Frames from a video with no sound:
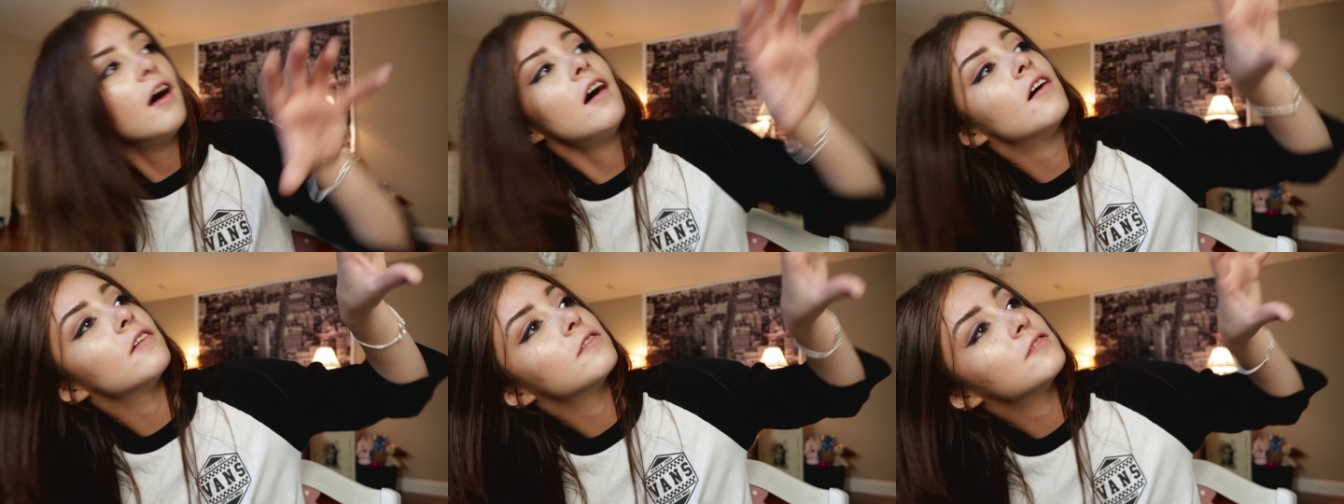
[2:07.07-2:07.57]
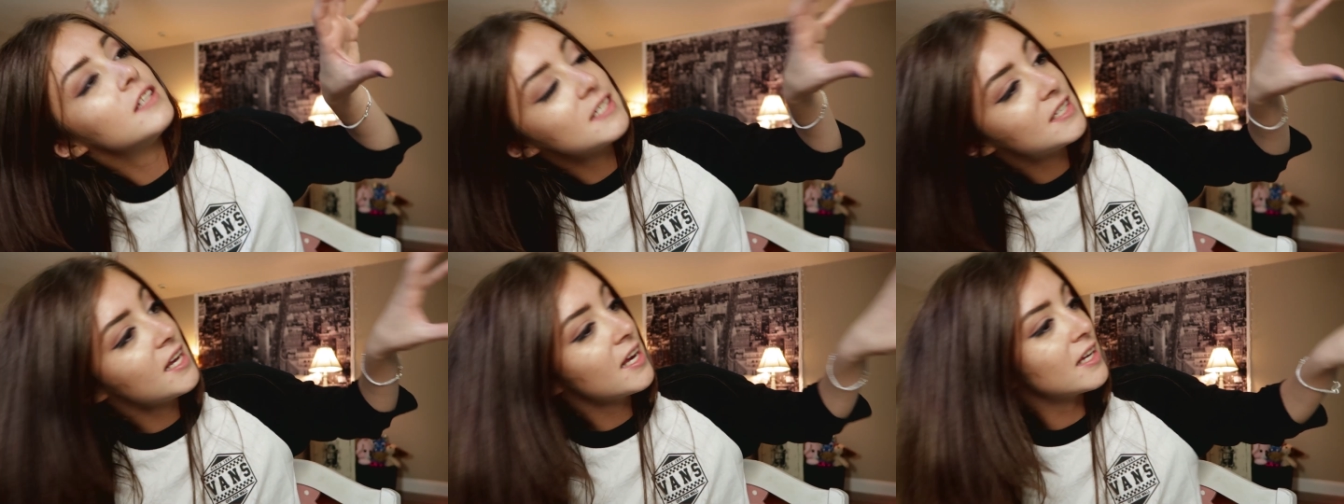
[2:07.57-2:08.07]
Oh, the
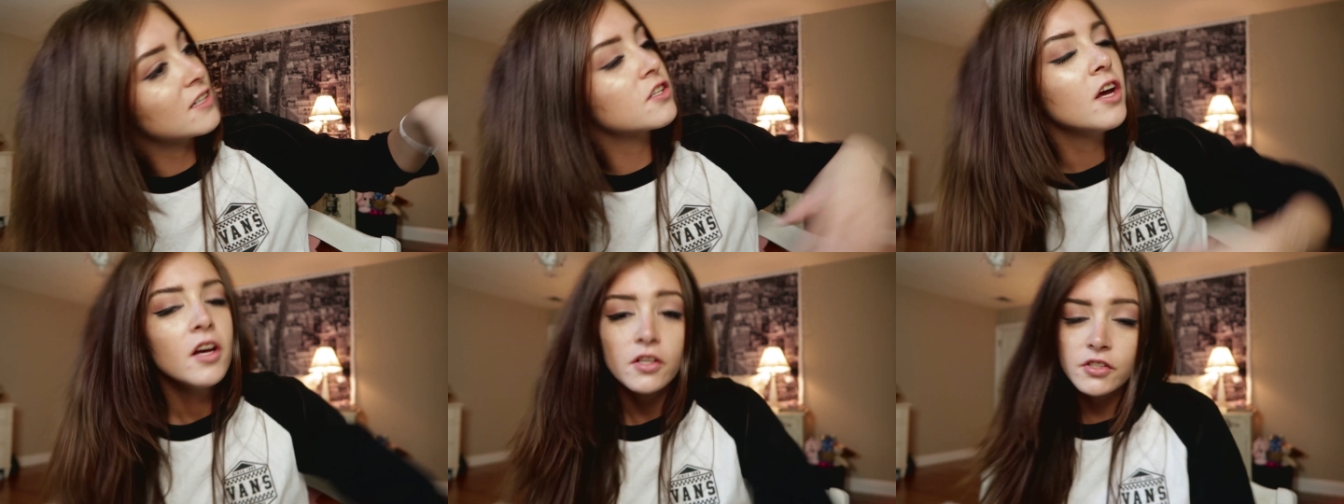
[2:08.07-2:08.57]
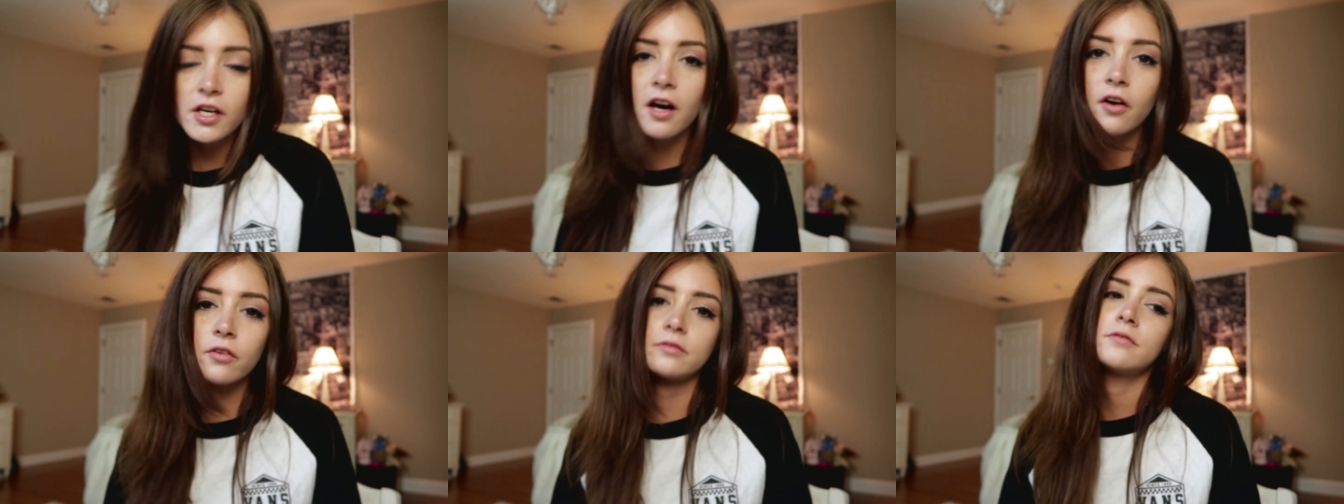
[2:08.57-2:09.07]
stage.
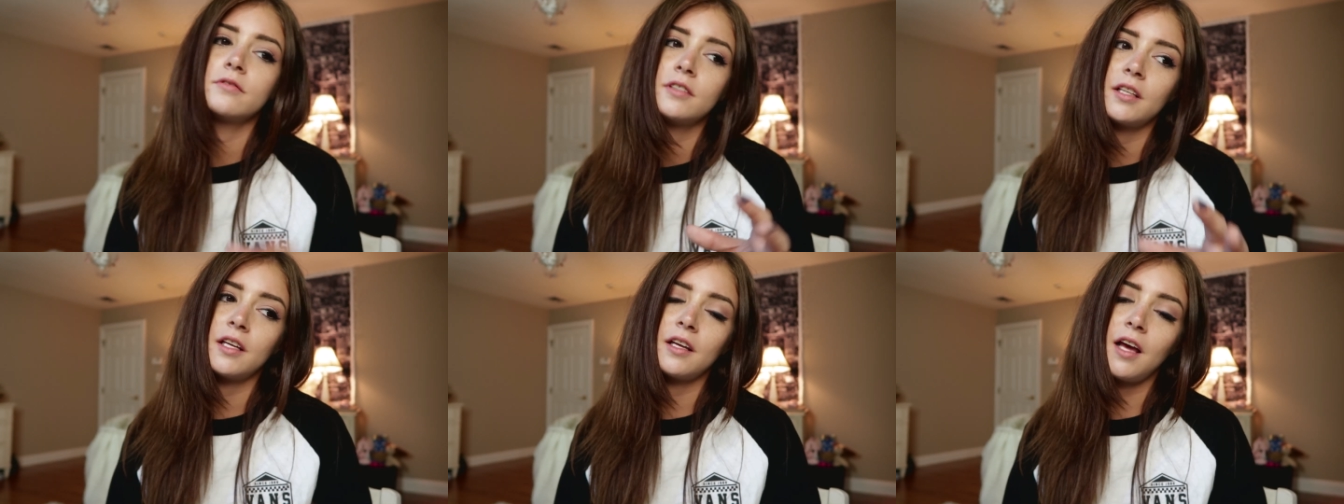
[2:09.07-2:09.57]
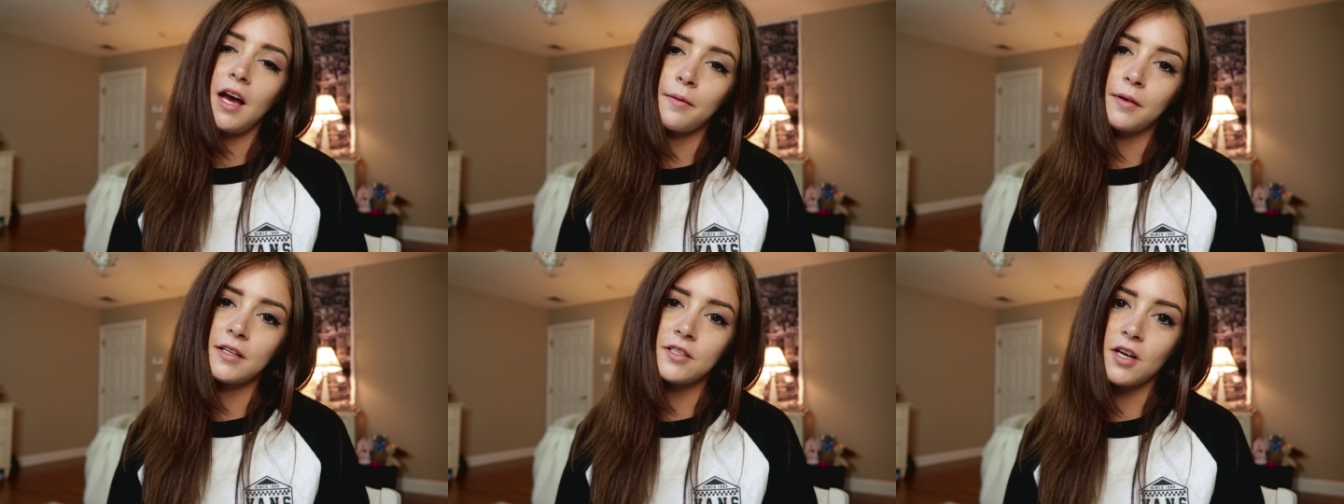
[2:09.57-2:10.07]
So
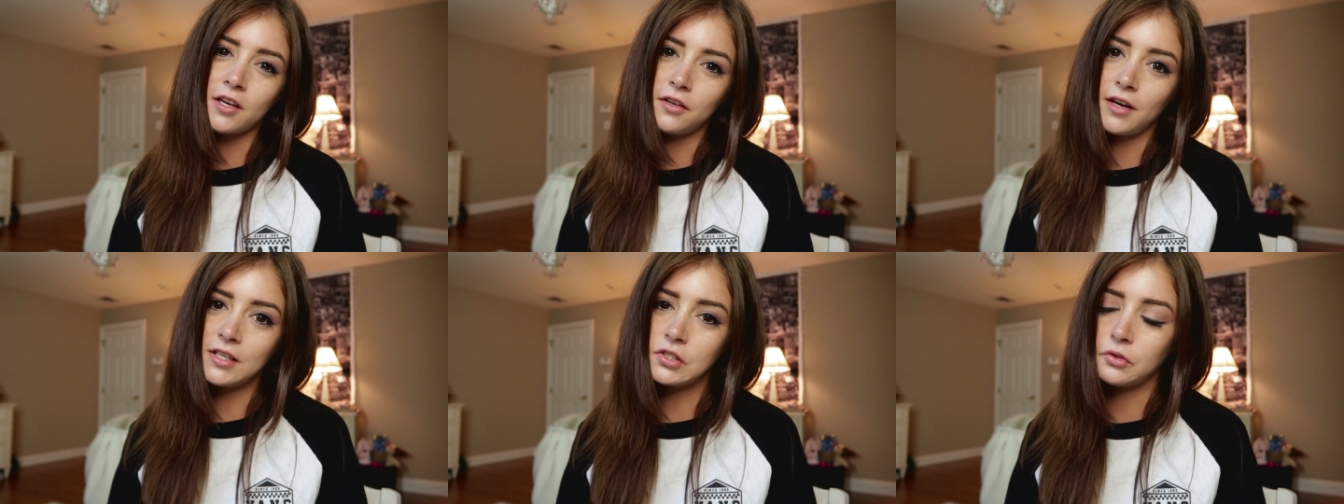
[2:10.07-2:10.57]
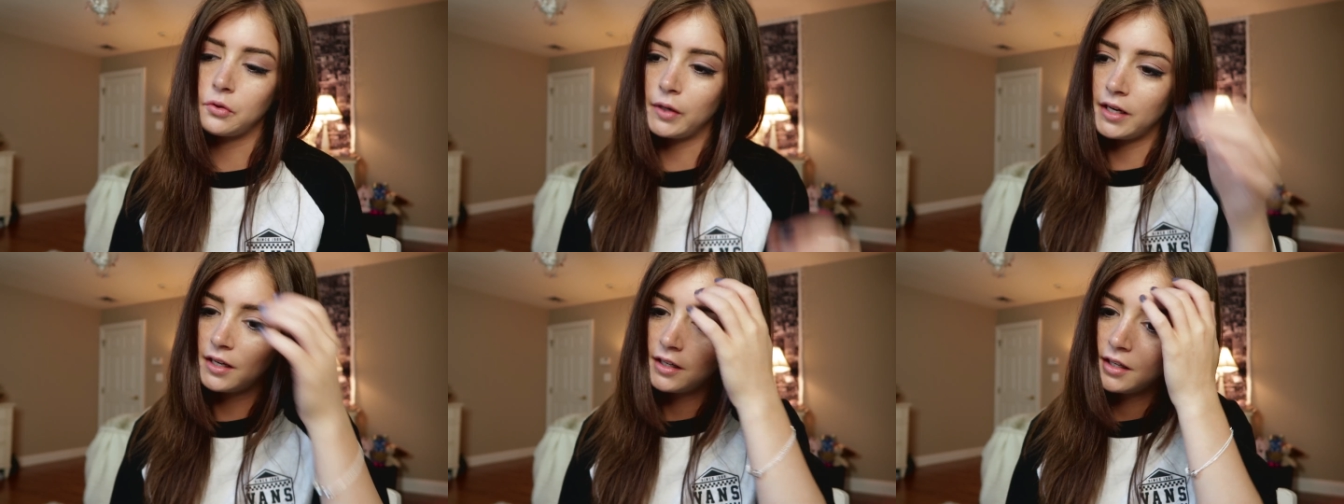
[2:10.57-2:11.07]
I'm gonna talk you guys through
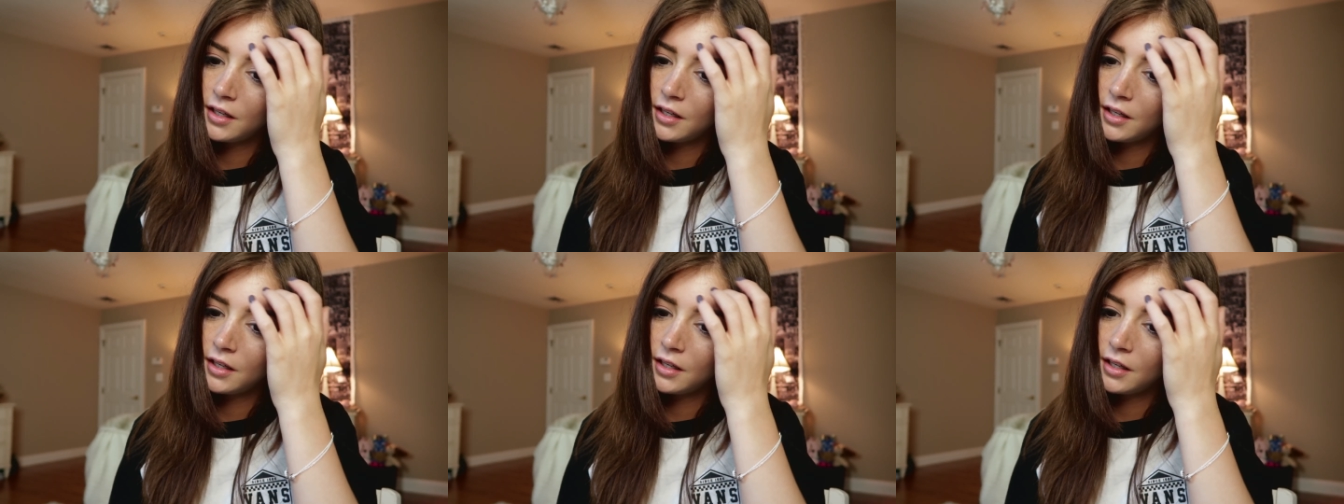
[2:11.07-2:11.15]
it.